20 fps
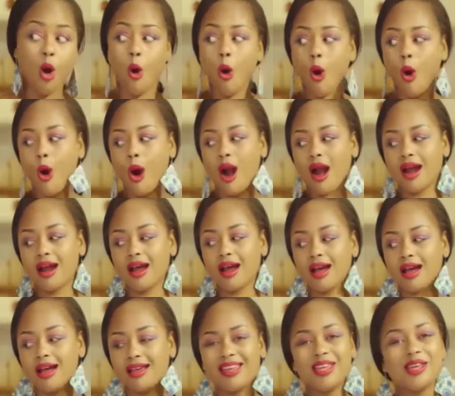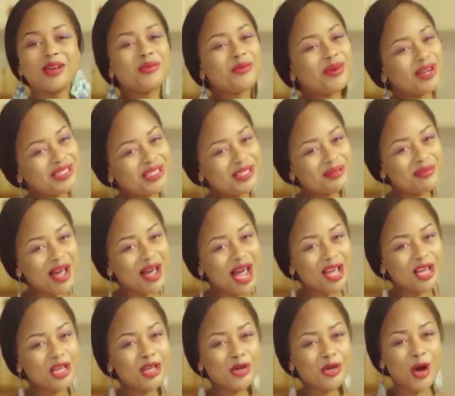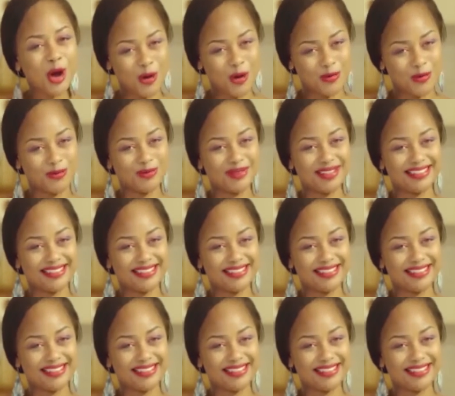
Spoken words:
or you want to buy a new home.